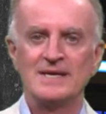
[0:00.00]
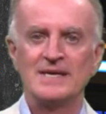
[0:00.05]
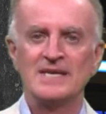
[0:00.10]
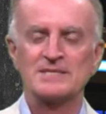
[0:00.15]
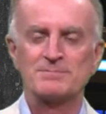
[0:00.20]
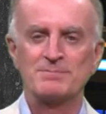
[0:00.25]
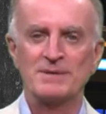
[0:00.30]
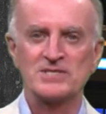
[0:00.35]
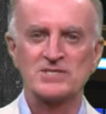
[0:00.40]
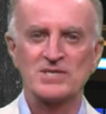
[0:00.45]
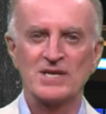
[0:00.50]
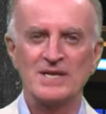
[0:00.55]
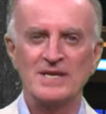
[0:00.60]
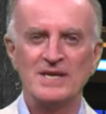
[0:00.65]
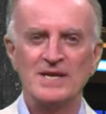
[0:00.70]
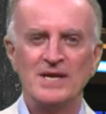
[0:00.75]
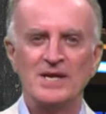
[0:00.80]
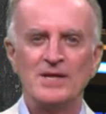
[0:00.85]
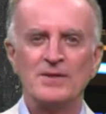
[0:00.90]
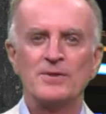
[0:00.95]
especially
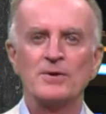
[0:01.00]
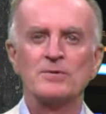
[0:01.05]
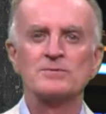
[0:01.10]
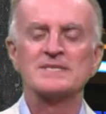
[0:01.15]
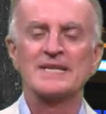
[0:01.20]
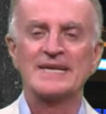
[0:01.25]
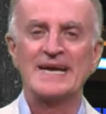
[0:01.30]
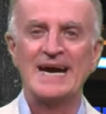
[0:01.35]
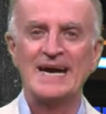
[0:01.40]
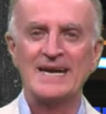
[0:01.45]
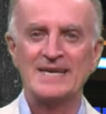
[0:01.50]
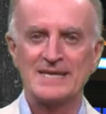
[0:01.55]
those at high